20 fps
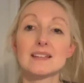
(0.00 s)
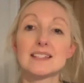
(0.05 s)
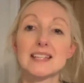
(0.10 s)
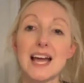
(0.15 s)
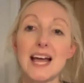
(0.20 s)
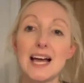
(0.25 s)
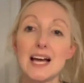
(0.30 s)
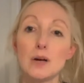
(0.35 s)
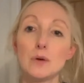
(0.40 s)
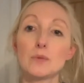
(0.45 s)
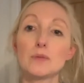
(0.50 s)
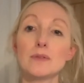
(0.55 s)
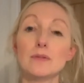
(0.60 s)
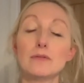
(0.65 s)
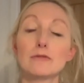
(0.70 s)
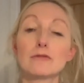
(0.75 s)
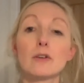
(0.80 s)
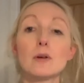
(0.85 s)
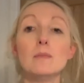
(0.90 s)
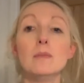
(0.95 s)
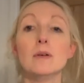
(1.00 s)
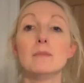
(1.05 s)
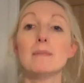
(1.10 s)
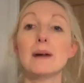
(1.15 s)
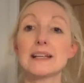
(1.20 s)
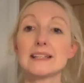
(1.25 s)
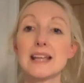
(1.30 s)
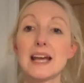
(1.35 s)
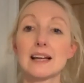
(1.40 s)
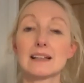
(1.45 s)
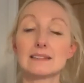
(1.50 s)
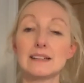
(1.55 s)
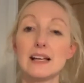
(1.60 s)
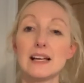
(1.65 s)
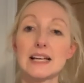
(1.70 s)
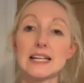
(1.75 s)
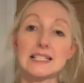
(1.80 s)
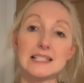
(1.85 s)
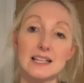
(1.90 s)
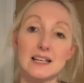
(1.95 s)
down from my
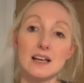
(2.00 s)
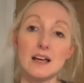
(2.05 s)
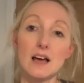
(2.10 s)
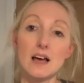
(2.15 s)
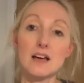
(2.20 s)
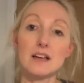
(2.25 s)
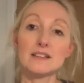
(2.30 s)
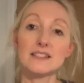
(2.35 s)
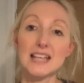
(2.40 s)
neckline uh,